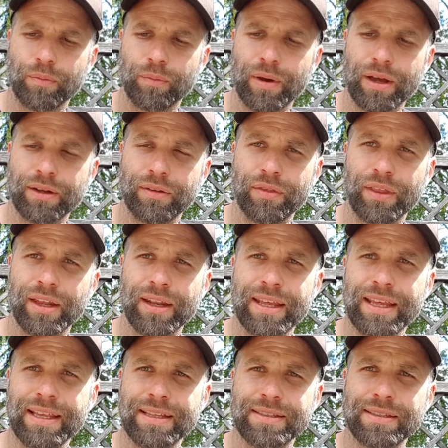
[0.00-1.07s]
but that
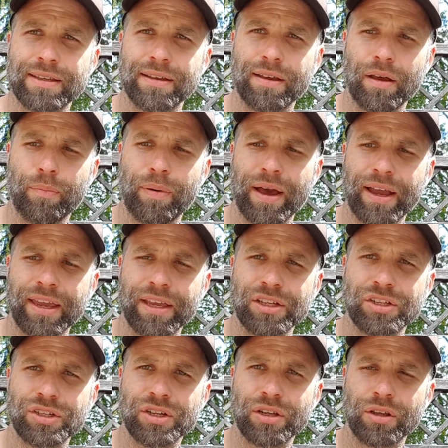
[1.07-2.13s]
eats a
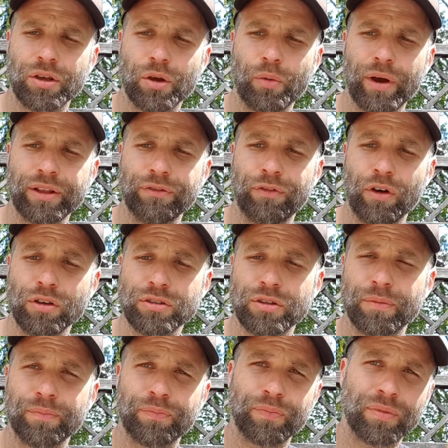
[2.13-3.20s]
package quite fast.
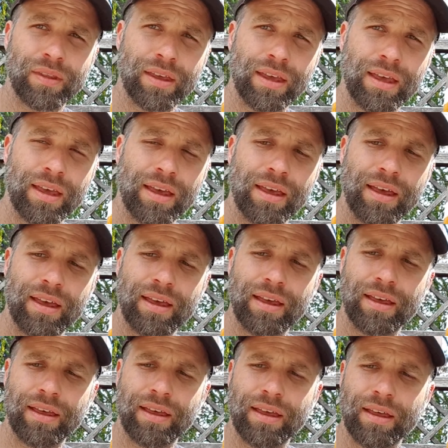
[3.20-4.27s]

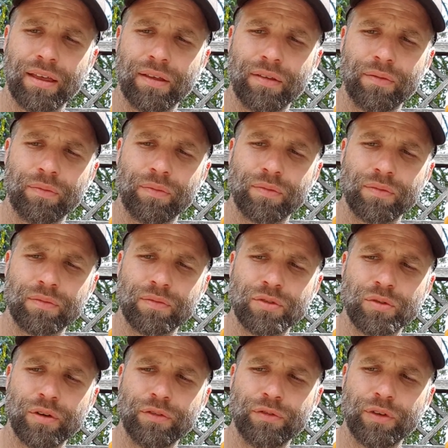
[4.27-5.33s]
Uh,
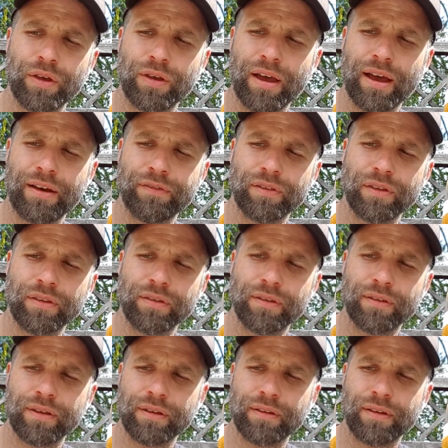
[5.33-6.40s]
so if you have
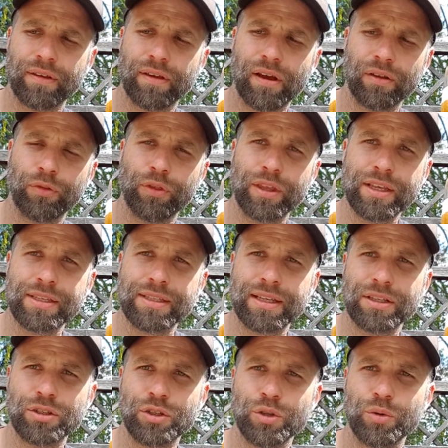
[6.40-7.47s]
cut this
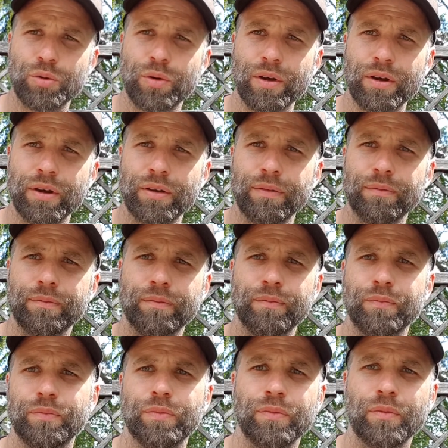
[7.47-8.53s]
into uh,
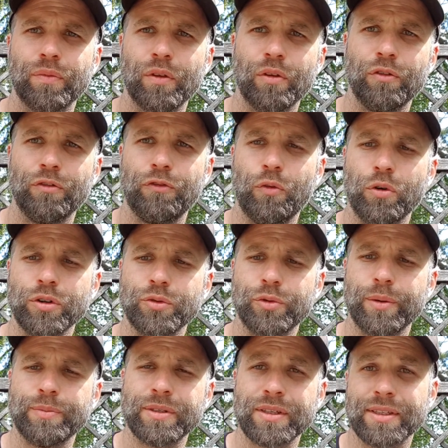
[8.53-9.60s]
four
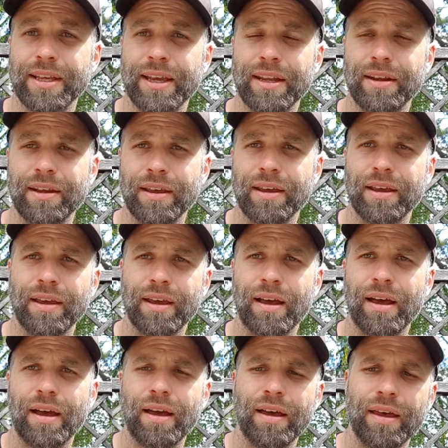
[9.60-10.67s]
strips instead.
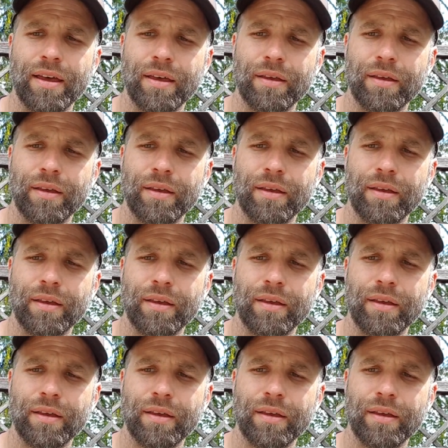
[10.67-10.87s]
Uh,